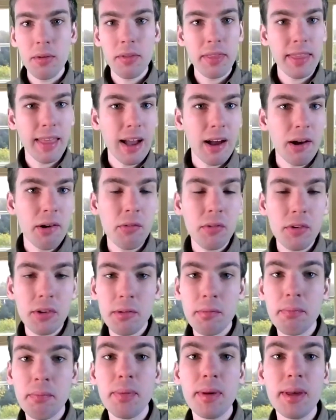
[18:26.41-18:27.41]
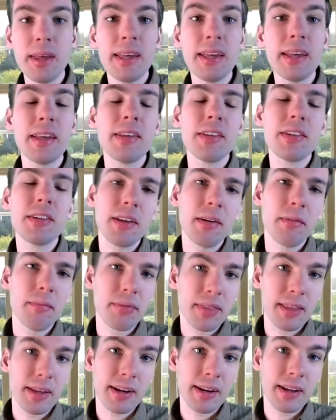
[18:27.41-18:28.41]
That would be
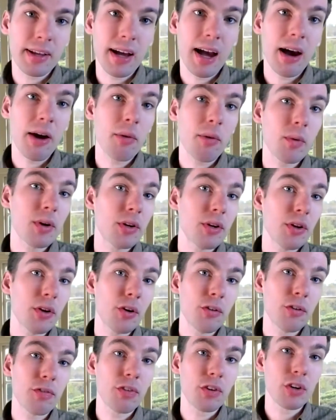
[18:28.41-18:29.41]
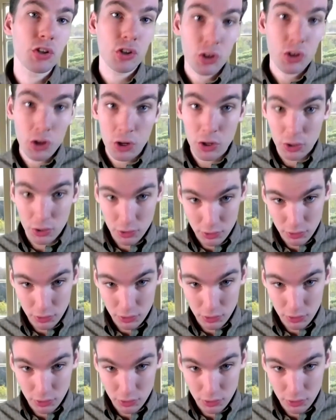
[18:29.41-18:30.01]
something I would do for sure.